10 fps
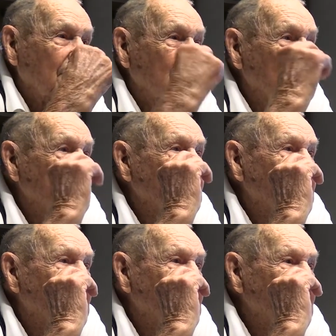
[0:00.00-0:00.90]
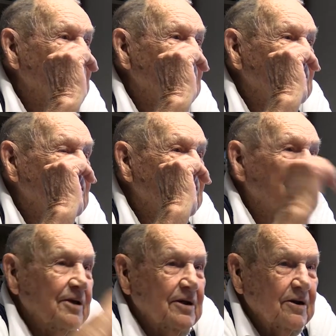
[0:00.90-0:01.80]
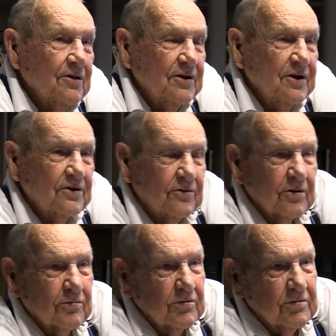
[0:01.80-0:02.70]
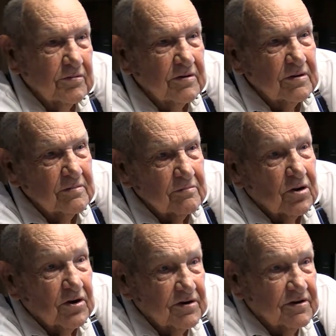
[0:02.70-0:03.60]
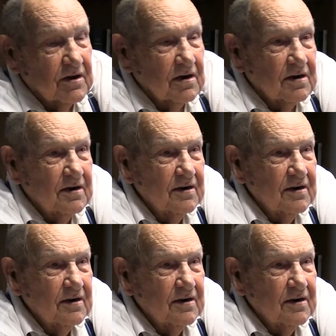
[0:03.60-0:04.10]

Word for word: got to, to the end of the district, which was in Monticello.